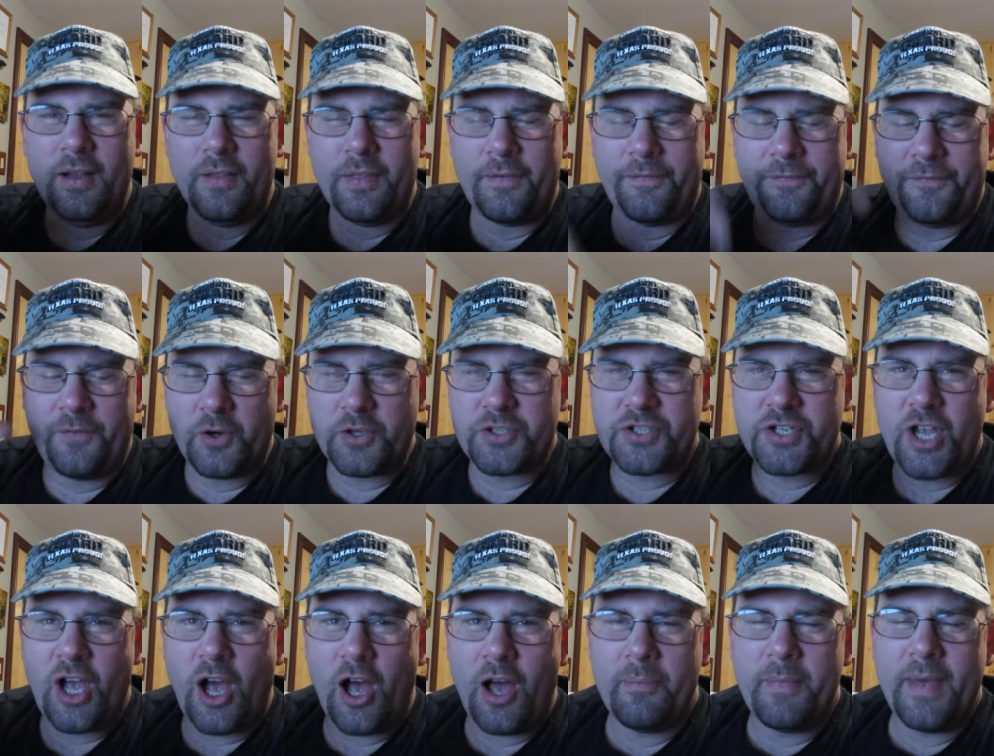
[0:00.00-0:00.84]
The first
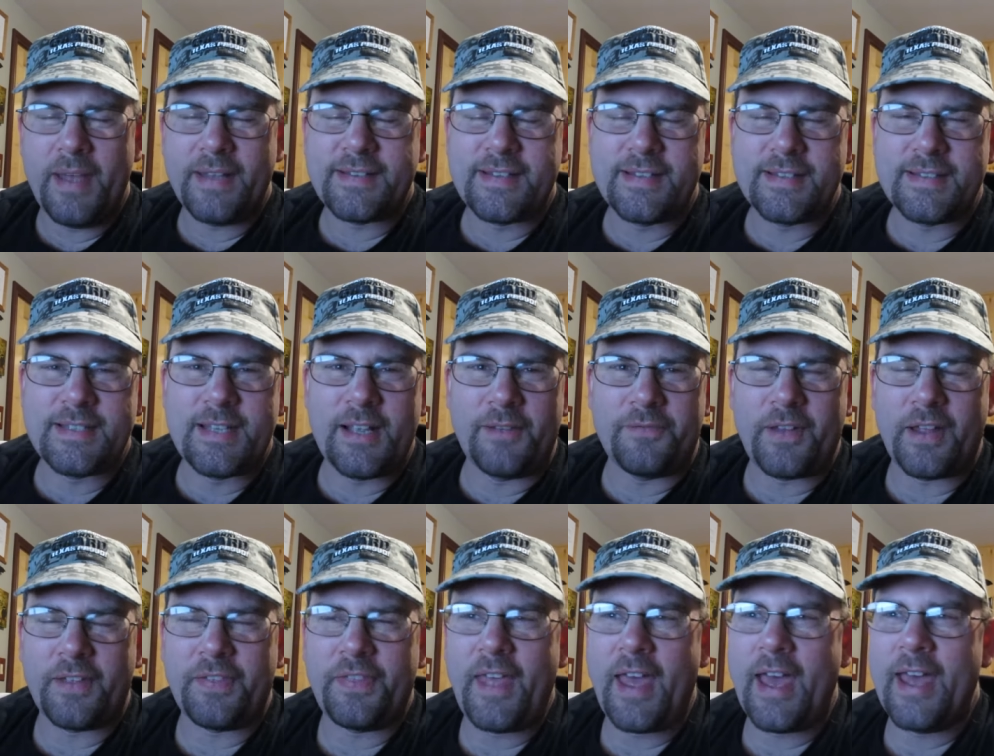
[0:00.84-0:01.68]
comments and stuff
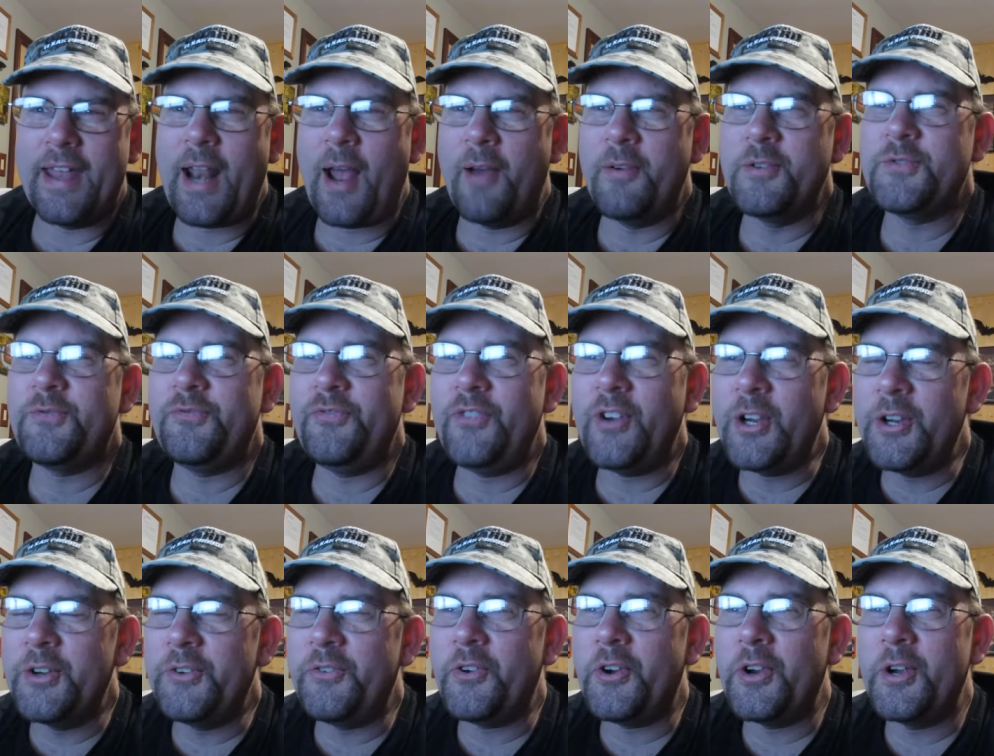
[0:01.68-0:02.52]
like that. And I was
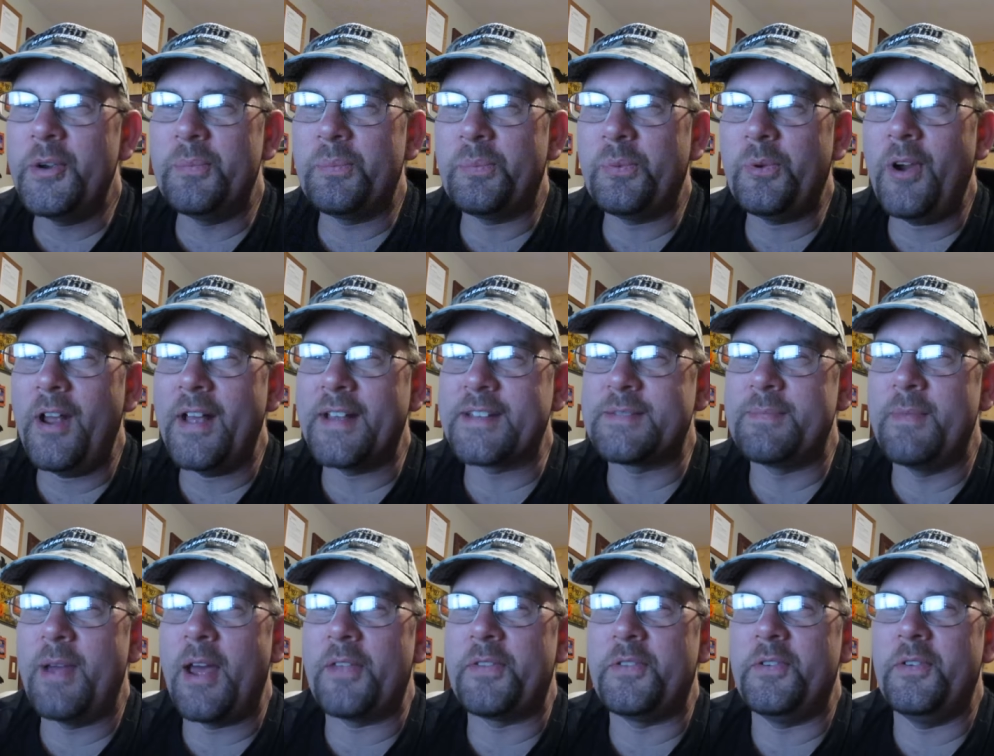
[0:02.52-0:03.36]
very, very impressed,
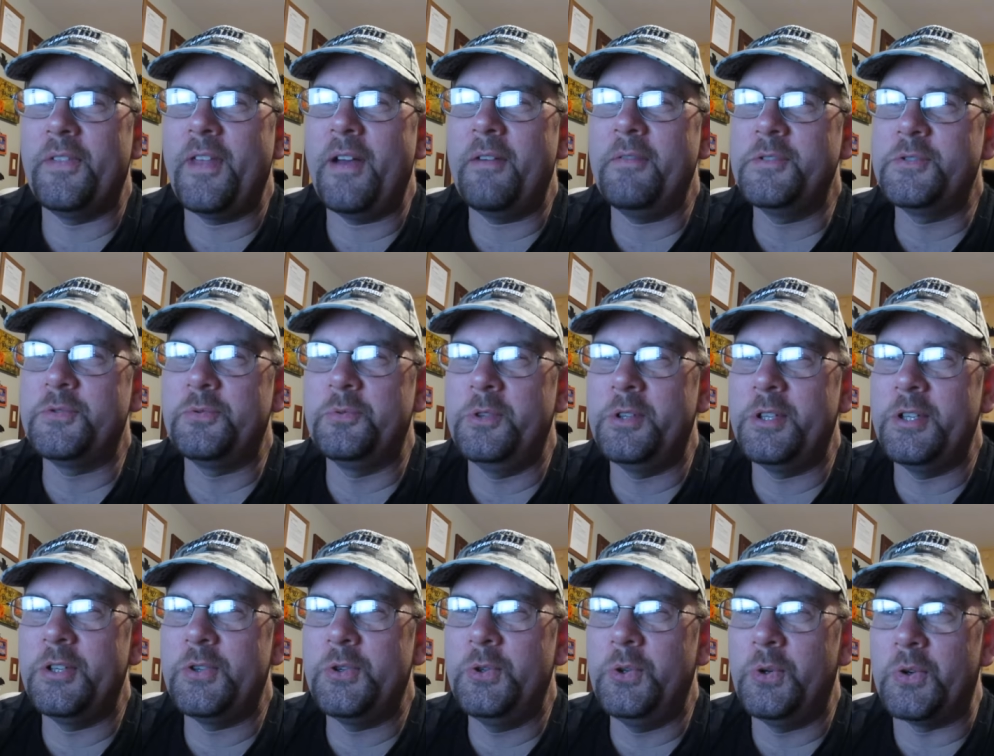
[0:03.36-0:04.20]
Matthew. That was
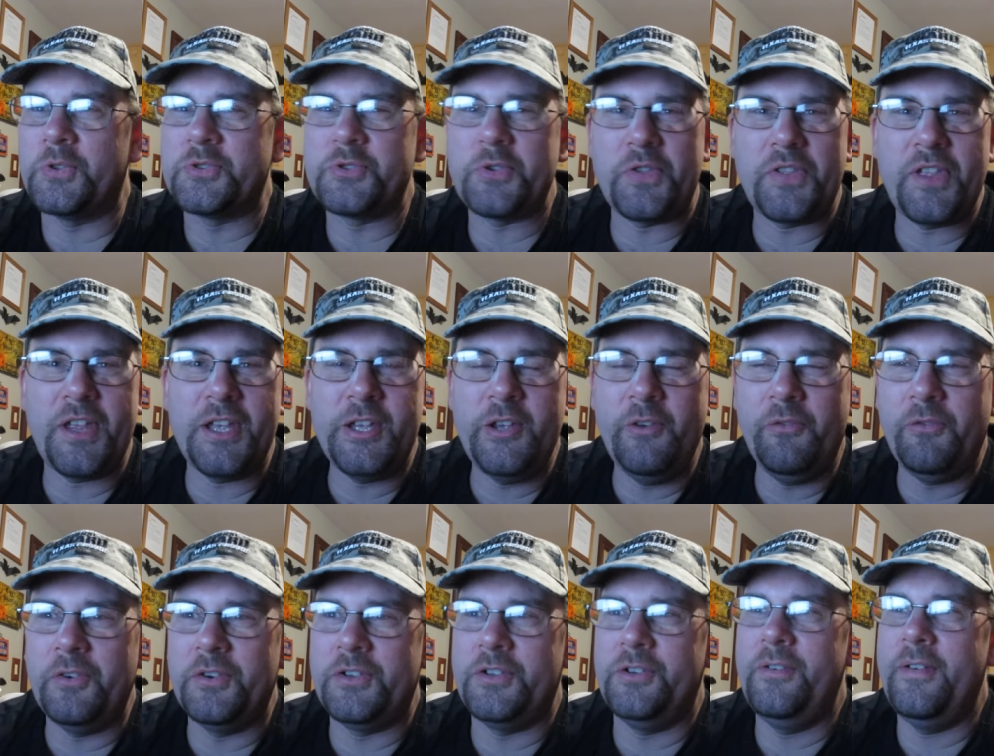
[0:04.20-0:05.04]
really cool. So thank you
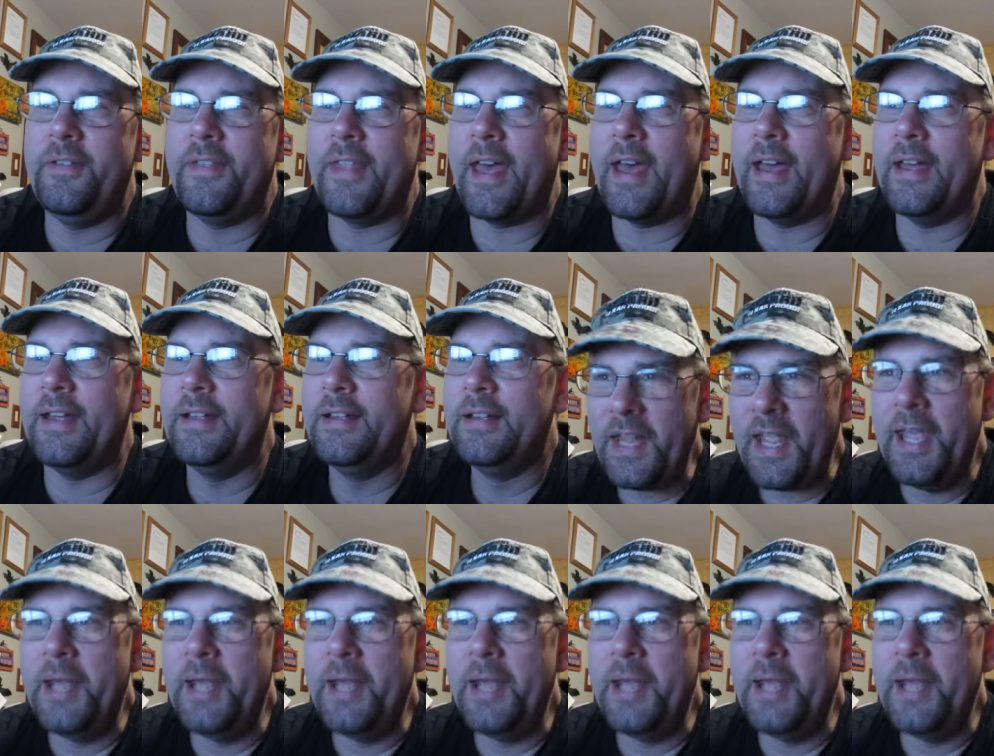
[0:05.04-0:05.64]
for doing that.